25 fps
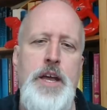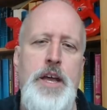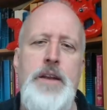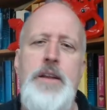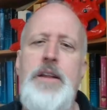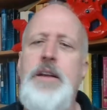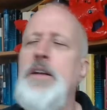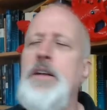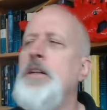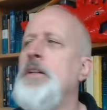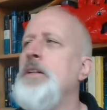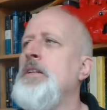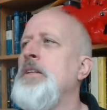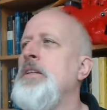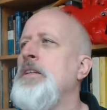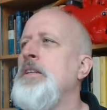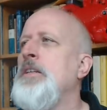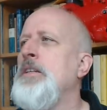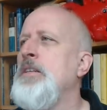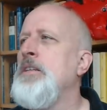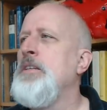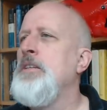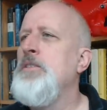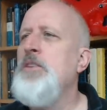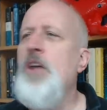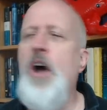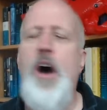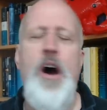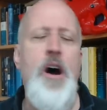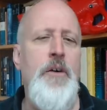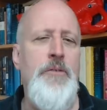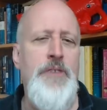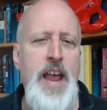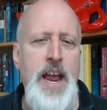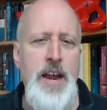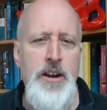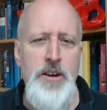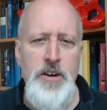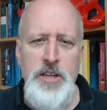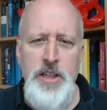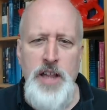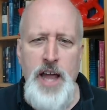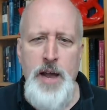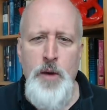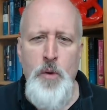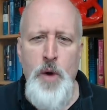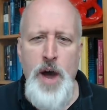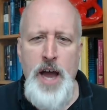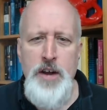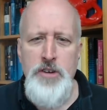and, no,
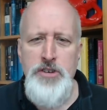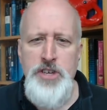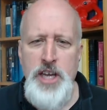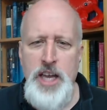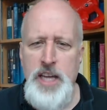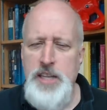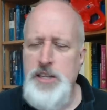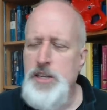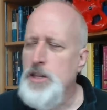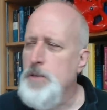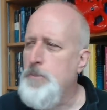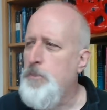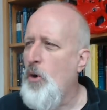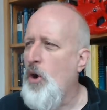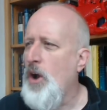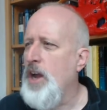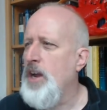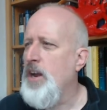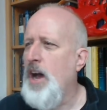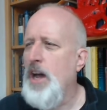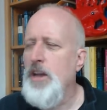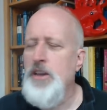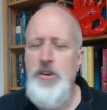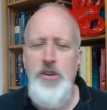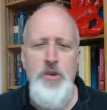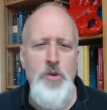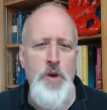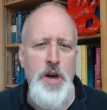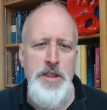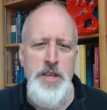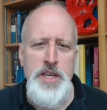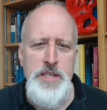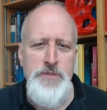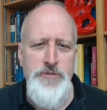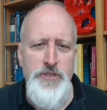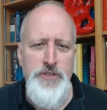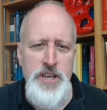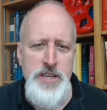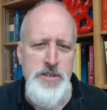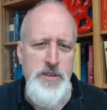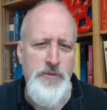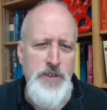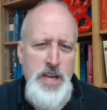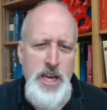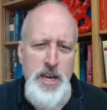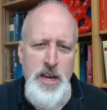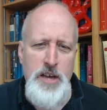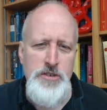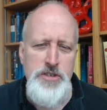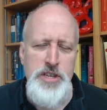VanderKlay, why don't you get to the point? All you do on these
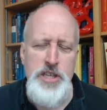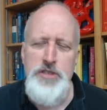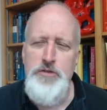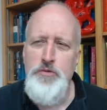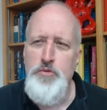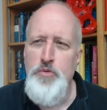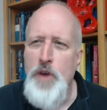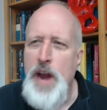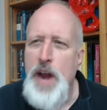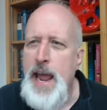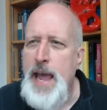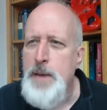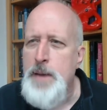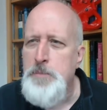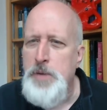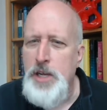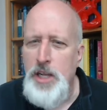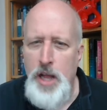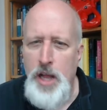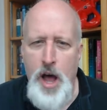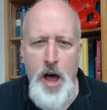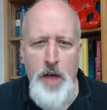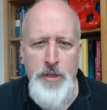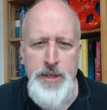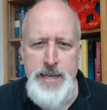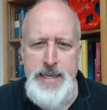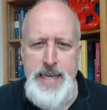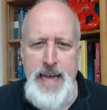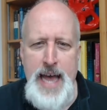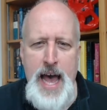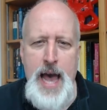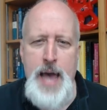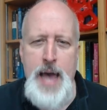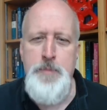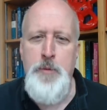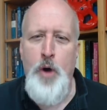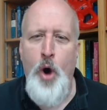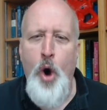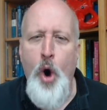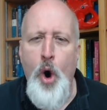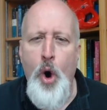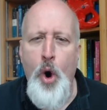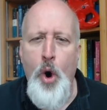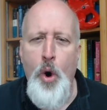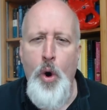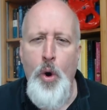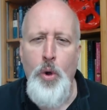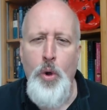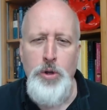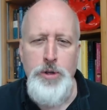videos is ramble all the time,
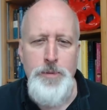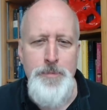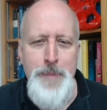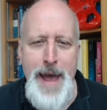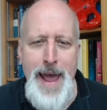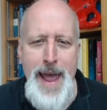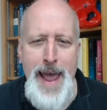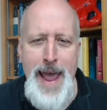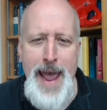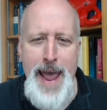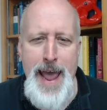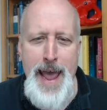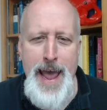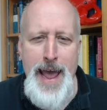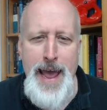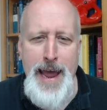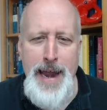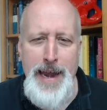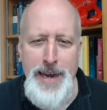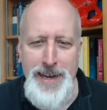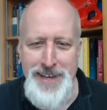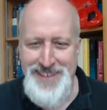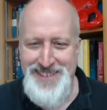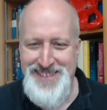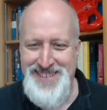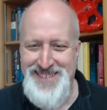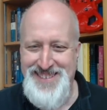old man.